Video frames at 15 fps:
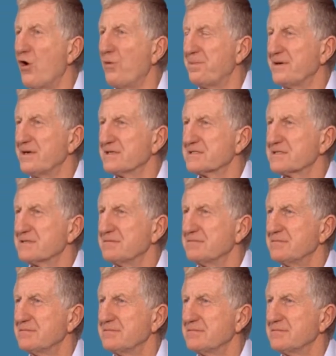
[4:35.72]
openness,
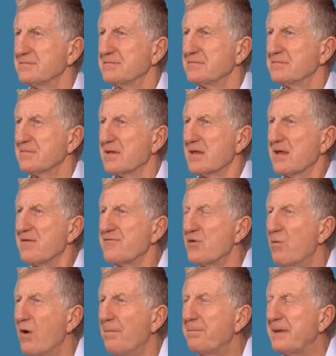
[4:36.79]
if you
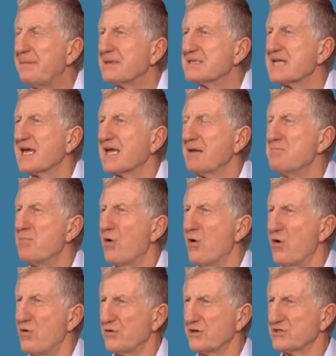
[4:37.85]
want people taking more
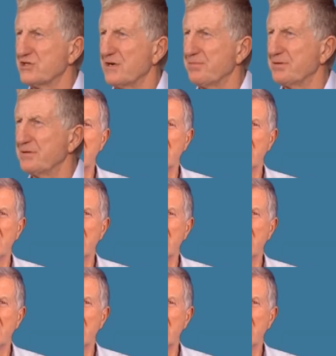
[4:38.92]
ownership,